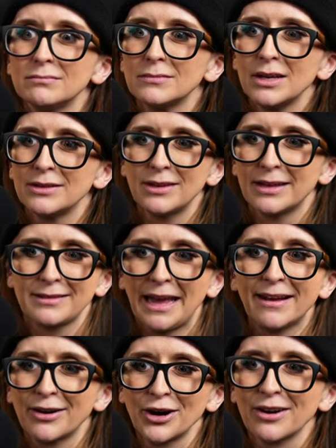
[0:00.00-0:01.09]
It, it
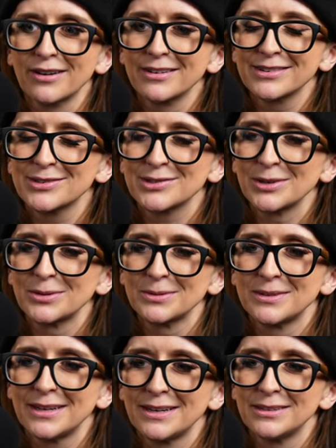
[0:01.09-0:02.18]
can't hurt. So
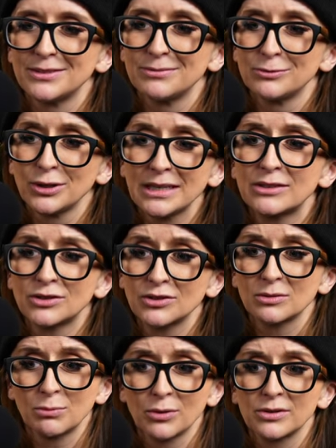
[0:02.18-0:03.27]
uh, really, it's just
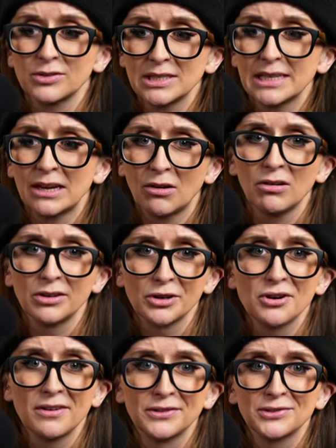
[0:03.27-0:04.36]
important to get all your
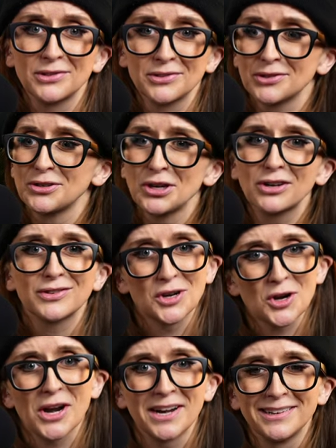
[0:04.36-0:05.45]
crevices or nooks and
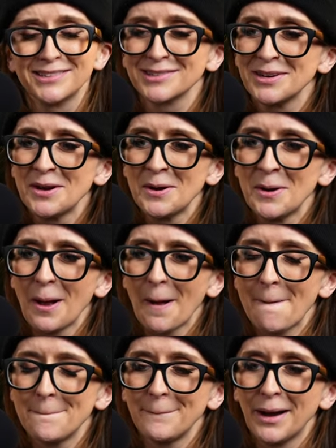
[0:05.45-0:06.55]
crannies
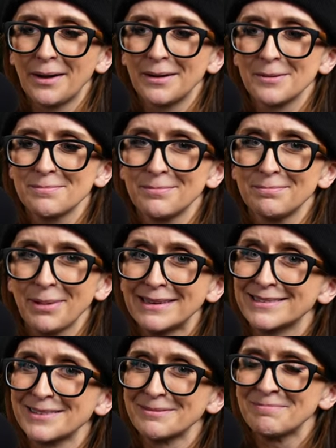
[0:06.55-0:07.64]
uh,
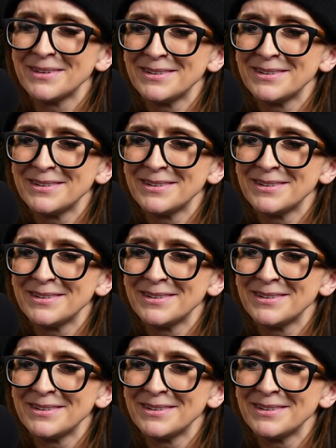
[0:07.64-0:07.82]
painted.